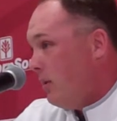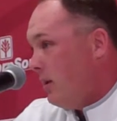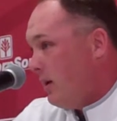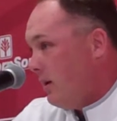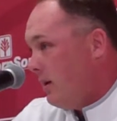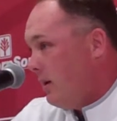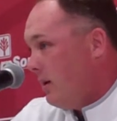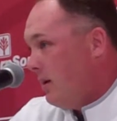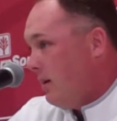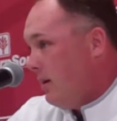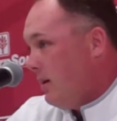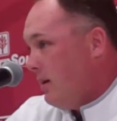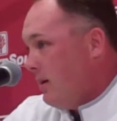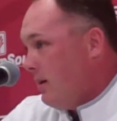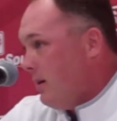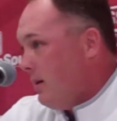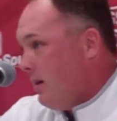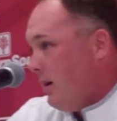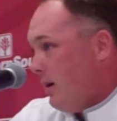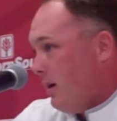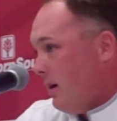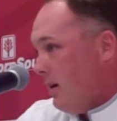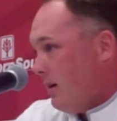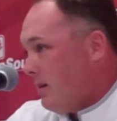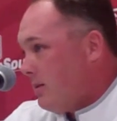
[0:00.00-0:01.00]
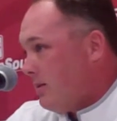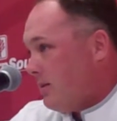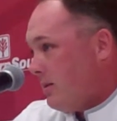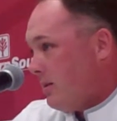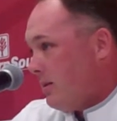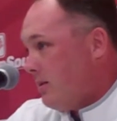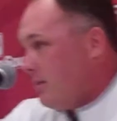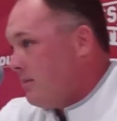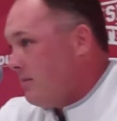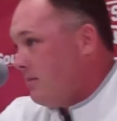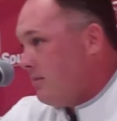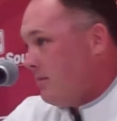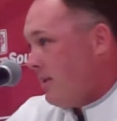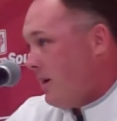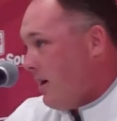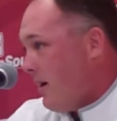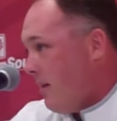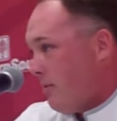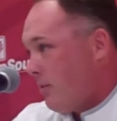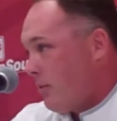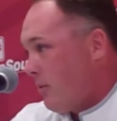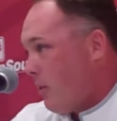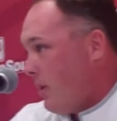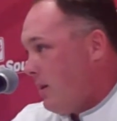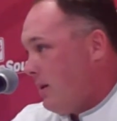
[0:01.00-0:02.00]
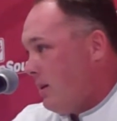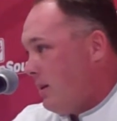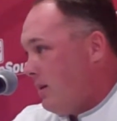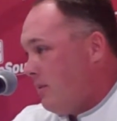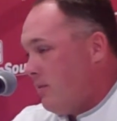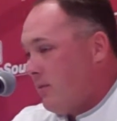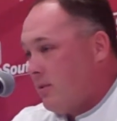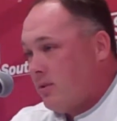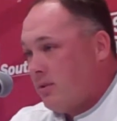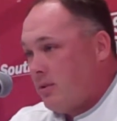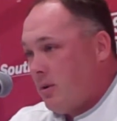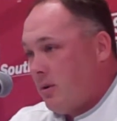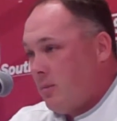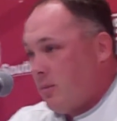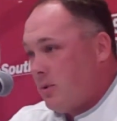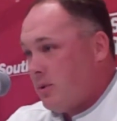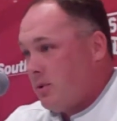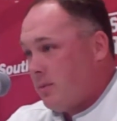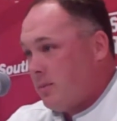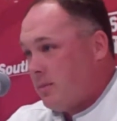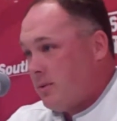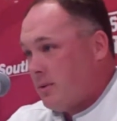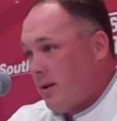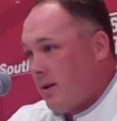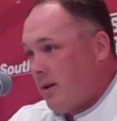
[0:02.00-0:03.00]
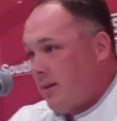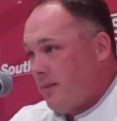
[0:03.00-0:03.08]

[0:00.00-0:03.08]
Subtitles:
to have a great defense here for Mississippi State.